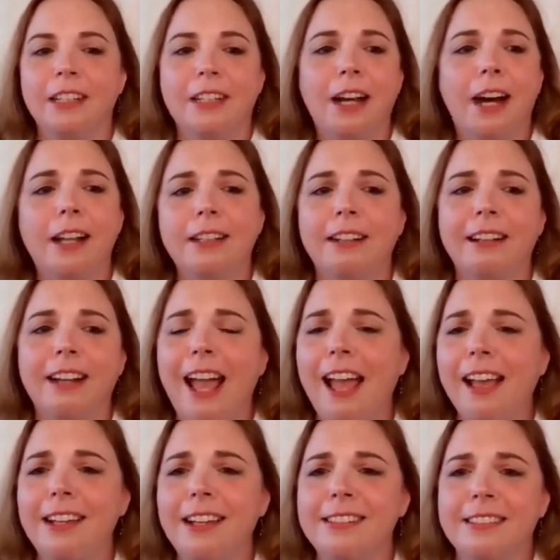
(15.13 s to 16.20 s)
colored
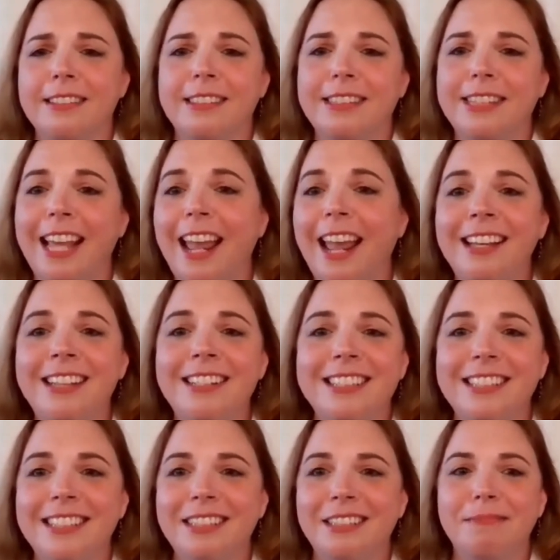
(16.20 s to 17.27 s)
eggs and
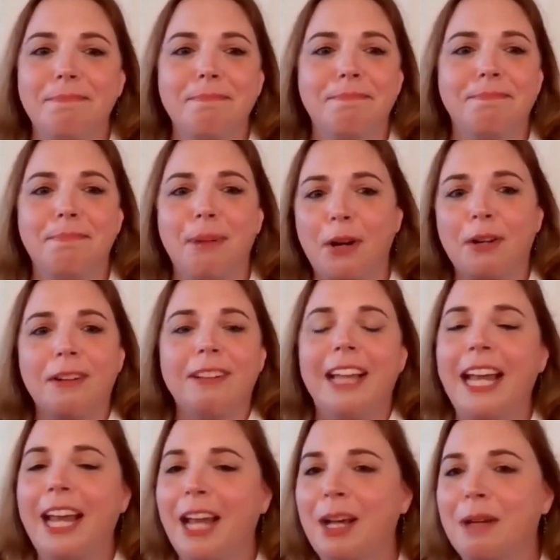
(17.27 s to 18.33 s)
candy and butter
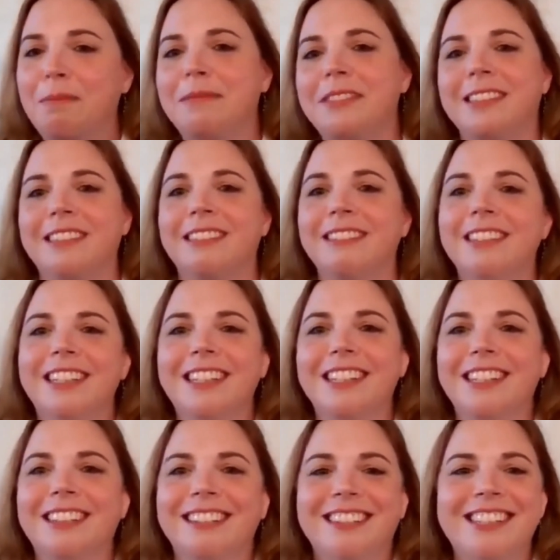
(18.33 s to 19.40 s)
lambs and
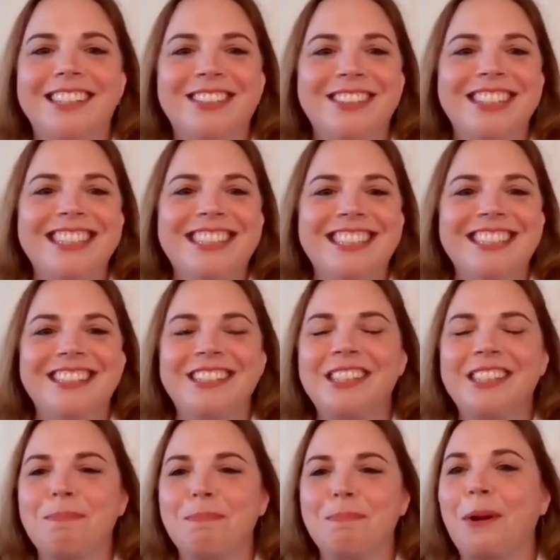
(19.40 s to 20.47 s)
rejoicing the
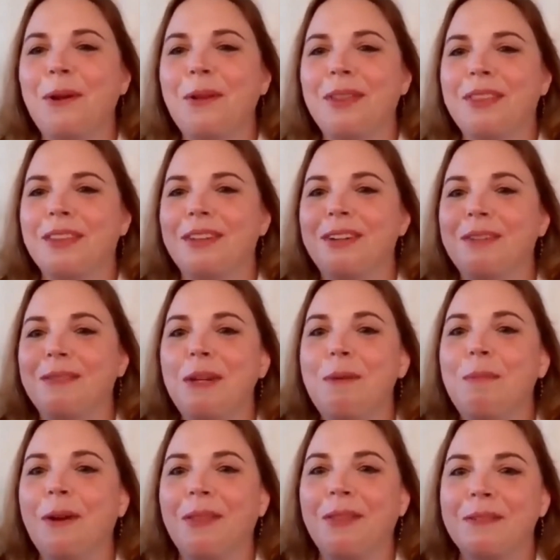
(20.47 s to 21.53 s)

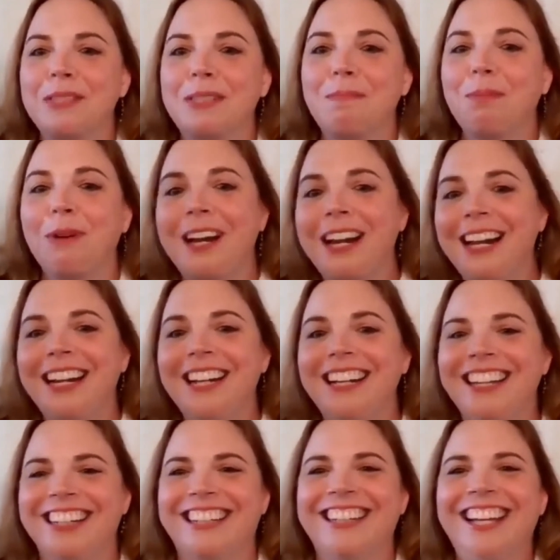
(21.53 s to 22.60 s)
rebirth of spring.
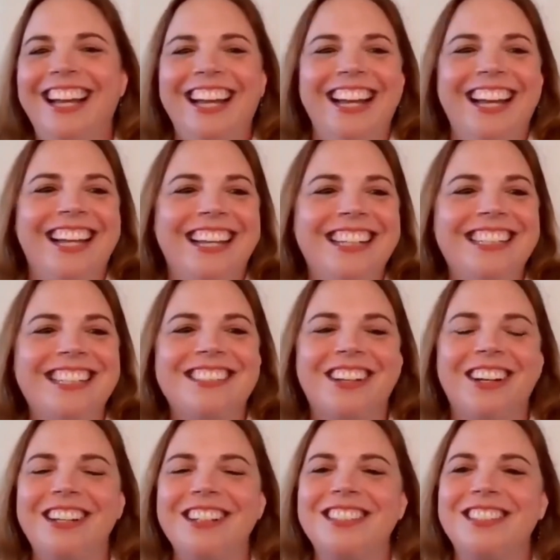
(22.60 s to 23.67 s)
And it's
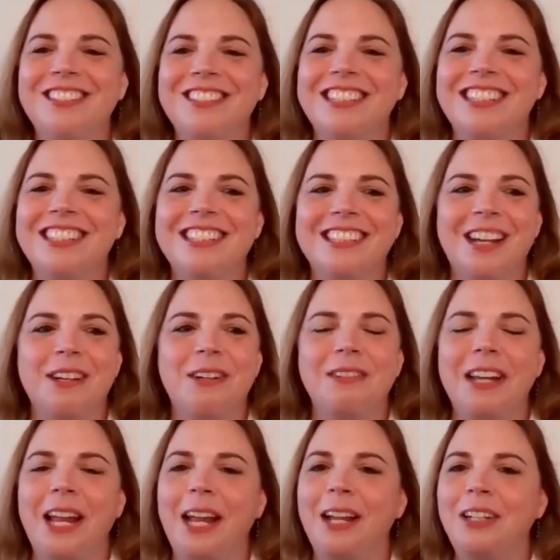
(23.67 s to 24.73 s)
also this kind of
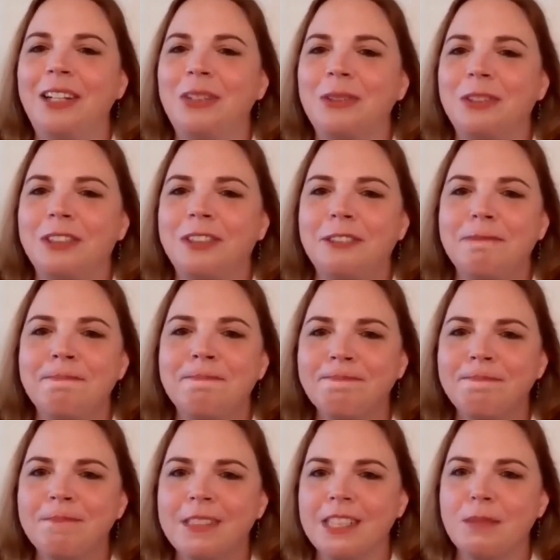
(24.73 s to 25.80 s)
annual
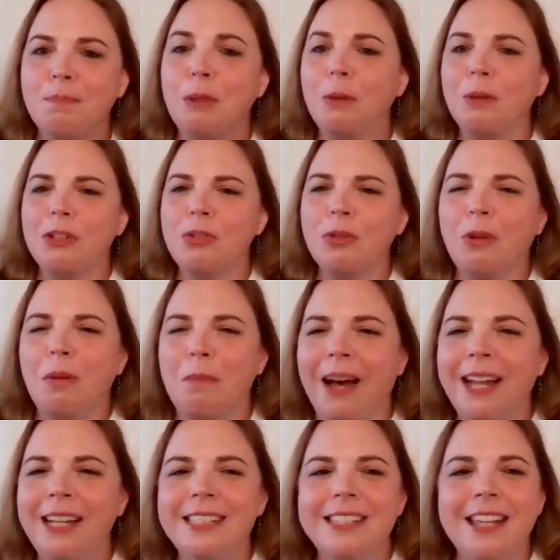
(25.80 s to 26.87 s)
spiritual
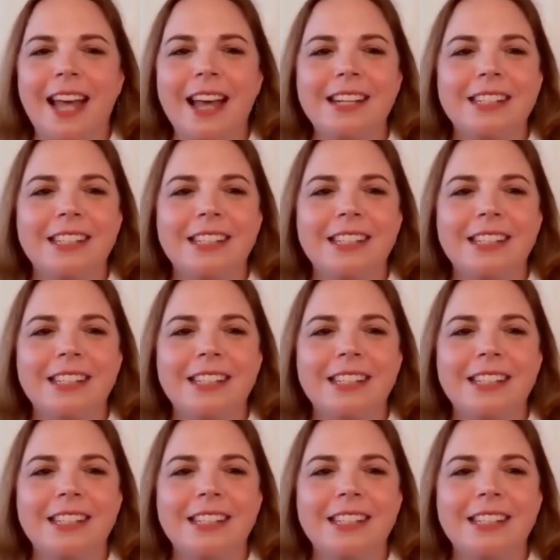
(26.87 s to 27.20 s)
mindset